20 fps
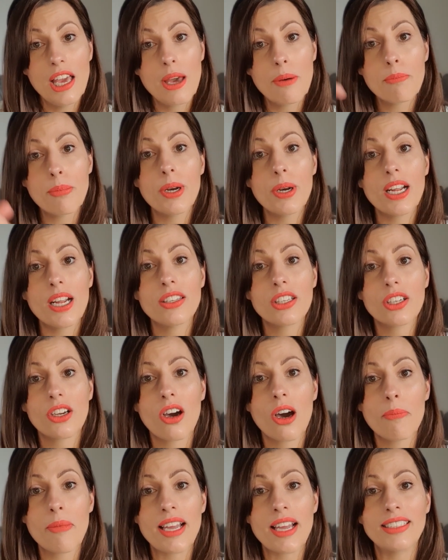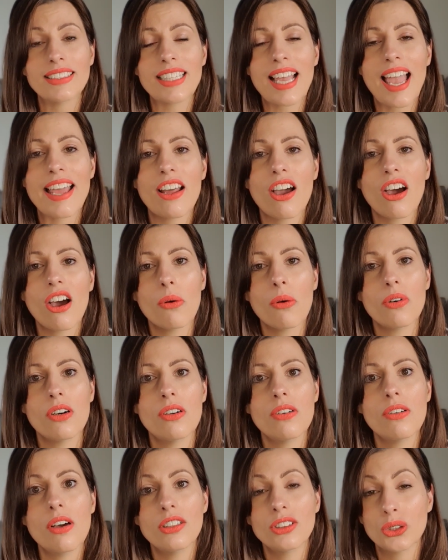put it in the comments and I
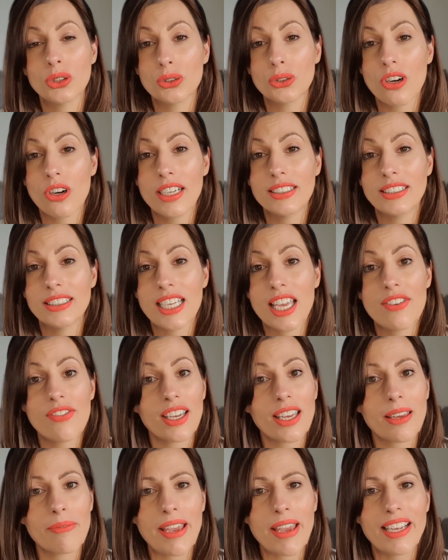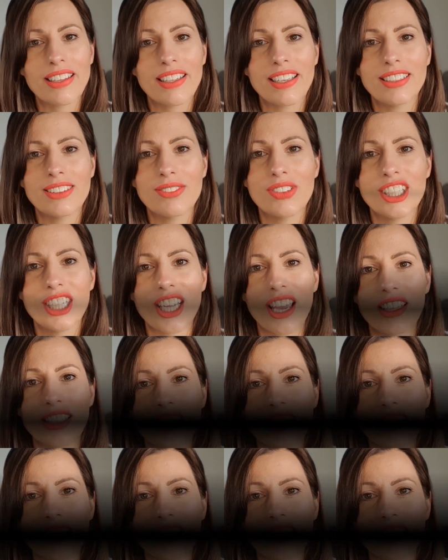will try and see if I can make those videos